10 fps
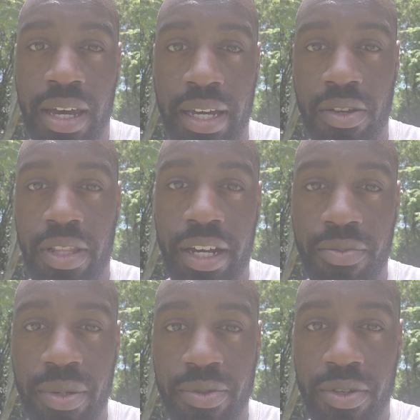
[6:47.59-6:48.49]
I know a lot
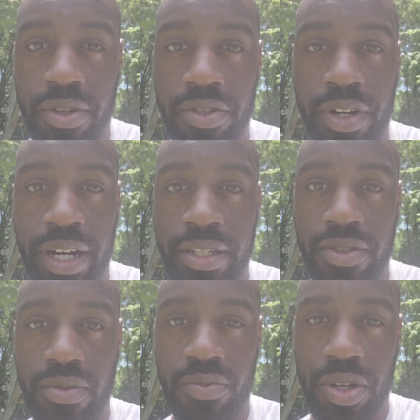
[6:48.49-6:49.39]
of people are trying
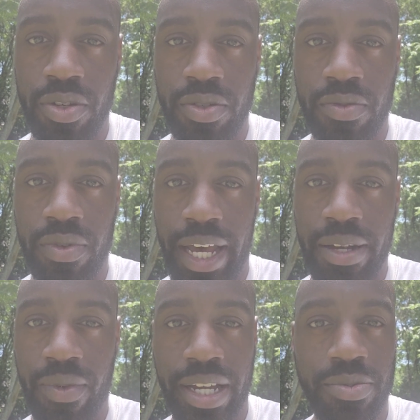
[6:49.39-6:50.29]
to build
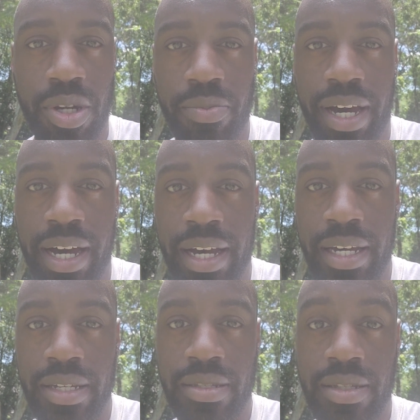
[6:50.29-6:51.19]
like Raspberry
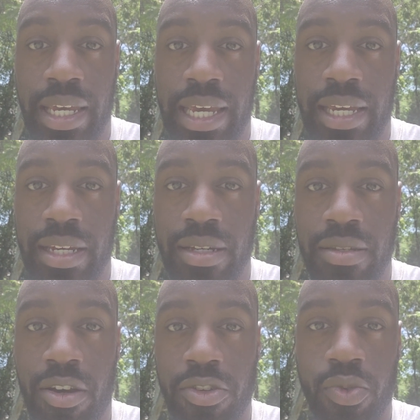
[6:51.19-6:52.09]
Pis
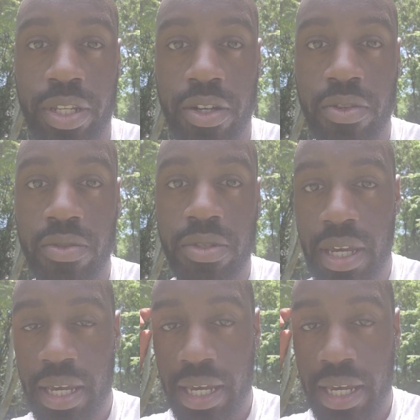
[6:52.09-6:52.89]
and Arduinos